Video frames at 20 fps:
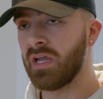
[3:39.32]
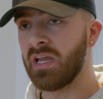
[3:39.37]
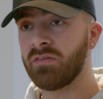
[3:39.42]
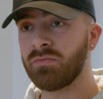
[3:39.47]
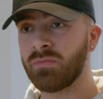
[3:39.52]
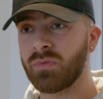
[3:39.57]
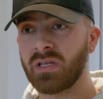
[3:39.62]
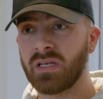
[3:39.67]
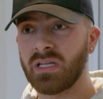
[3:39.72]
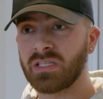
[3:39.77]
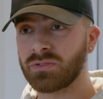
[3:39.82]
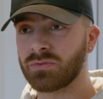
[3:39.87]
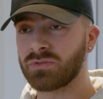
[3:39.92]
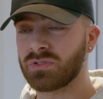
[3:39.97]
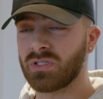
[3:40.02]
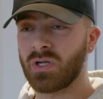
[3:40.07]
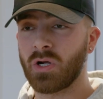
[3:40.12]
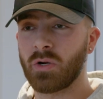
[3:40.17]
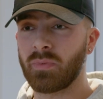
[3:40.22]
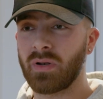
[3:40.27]
Even with little
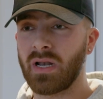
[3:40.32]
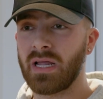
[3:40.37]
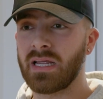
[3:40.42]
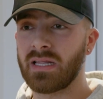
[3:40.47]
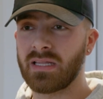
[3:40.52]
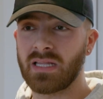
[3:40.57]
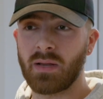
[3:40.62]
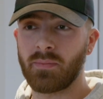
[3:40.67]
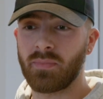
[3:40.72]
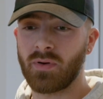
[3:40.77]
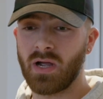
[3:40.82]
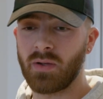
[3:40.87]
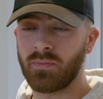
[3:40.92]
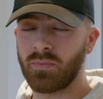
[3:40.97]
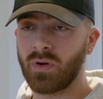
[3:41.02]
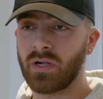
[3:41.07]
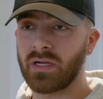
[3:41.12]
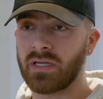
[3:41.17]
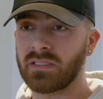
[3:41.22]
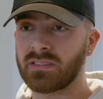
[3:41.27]
to no play in that pipe
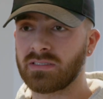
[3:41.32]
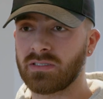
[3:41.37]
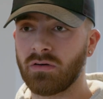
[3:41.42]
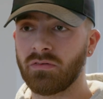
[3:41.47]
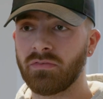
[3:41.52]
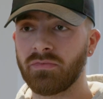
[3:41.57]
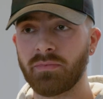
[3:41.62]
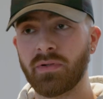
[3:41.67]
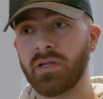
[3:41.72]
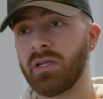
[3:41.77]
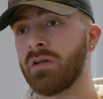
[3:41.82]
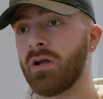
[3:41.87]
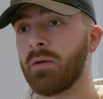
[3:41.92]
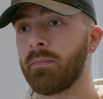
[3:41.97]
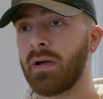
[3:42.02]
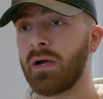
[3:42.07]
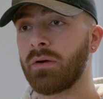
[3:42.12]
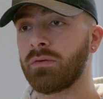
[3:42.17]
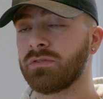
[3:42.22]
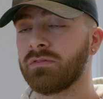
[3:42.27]
work itself, you know,
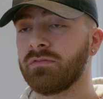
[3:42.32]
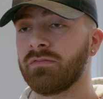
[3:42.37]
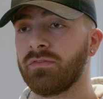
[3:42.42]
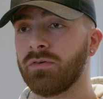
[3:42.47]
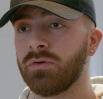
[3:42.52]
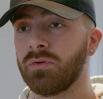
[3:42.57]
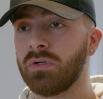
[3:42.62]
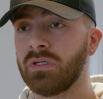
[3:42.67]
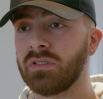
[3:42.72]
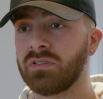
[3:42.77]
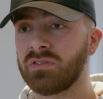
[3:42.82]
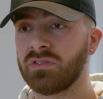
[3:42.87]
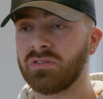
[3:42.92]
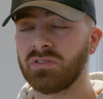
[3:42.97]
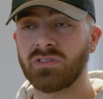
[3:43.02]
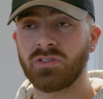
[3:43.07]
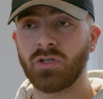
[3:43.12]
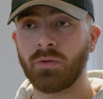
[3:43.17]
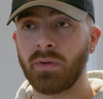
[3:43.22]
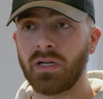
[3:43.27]
backwards and forwards,
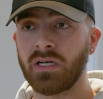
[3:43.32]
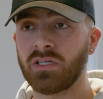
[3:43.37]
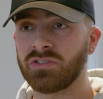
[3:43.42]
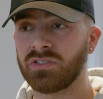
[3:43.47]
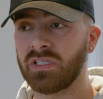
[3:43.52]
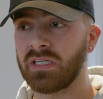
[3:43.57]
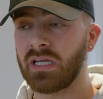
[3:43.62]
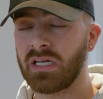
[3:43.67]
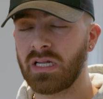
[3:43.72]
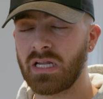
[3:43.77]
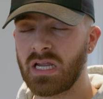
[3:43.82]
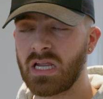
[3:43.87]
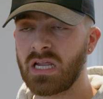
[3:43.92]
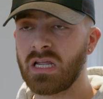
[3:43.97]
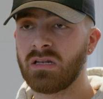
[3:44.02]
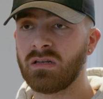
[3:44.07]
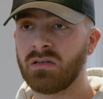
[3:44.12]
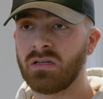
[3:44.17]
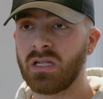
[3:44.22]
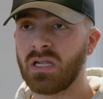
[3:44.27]
still managed to get it
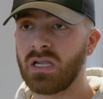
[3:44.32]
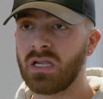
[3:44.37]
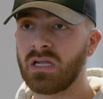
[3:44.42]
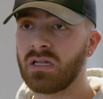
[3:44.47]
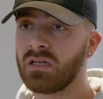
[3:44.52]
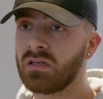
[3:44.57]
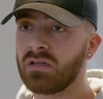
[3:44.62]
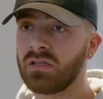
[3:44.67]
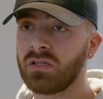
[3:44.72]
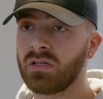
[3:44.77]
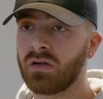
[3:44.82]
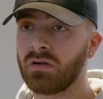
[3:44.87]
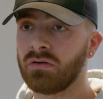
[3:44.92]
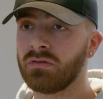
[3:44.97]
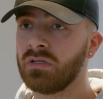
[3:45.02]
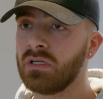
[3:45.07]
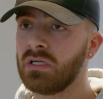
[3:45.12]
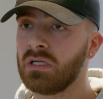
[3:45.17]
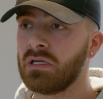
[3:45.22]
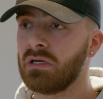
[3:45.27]
in you
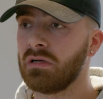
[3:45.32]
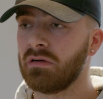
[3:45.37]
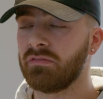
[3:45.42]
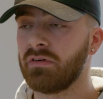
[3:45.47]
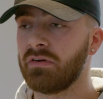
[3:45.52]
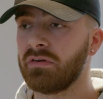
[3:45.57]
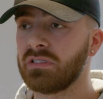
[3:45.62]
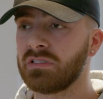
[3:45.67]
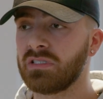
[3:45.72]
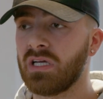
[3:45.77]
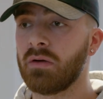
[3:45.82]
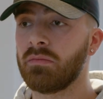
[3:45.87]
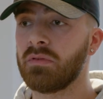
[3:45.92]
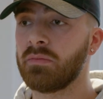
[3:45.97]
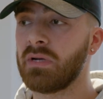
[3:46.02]
know, a very timely